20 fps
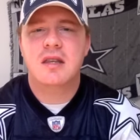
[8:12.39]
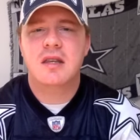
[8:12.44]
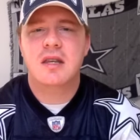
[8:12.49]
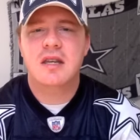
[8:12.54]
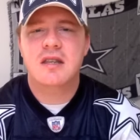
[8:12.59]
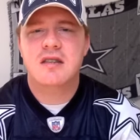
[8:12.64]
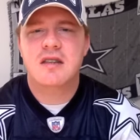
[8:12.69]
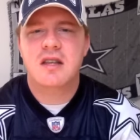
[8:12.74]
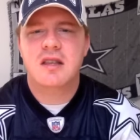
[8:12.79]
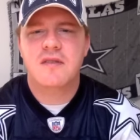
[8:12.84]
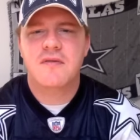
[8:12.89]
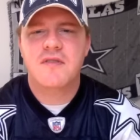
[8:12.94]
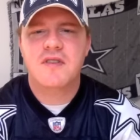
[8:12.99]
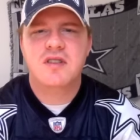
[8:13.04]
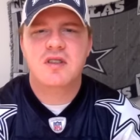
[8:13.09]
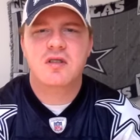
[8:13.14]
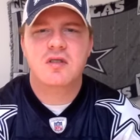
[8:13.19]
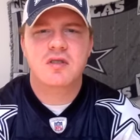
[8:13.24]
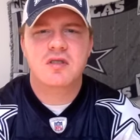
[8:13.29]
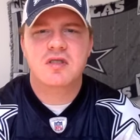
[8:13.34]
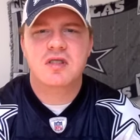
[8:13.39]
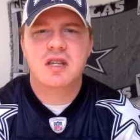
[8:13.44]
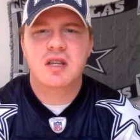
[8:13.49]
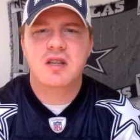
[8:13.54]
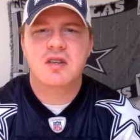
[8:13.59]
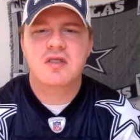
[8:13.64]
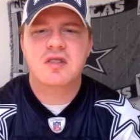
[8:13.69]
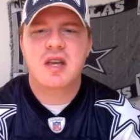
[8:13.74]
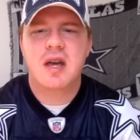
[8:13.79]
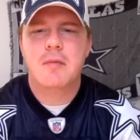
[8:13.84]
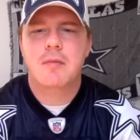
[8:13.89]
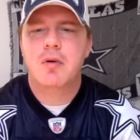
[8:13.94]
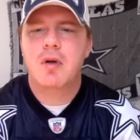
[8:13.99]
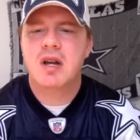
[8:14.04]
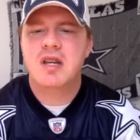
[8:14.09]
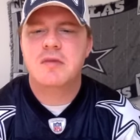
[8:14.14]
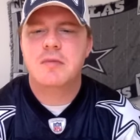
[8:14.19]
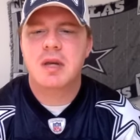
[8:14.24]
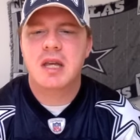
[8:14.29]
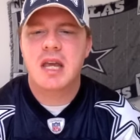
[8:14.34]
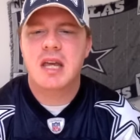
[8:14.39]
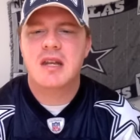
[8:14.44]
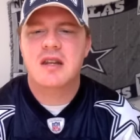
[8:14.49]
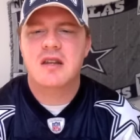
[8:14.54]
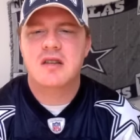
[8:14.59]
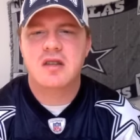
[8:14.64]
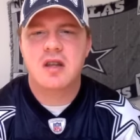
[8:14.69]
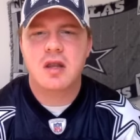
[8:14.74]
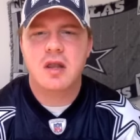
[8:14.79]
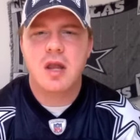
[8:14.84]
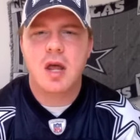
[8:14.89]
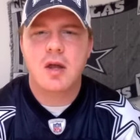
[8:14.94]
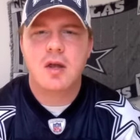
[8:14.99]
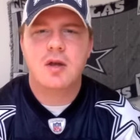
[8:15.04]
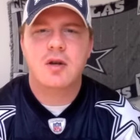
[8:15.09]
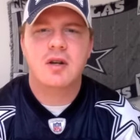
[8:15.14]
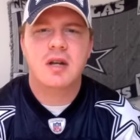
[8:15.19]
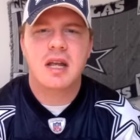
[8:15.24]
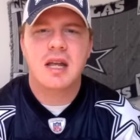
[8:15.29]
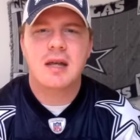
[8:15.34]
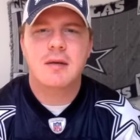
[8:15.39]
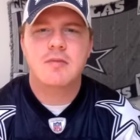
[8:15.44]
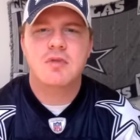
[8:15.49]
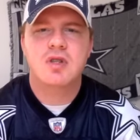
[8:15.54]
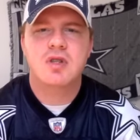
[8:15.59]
he's got the physical skill set Bryce McCain is another name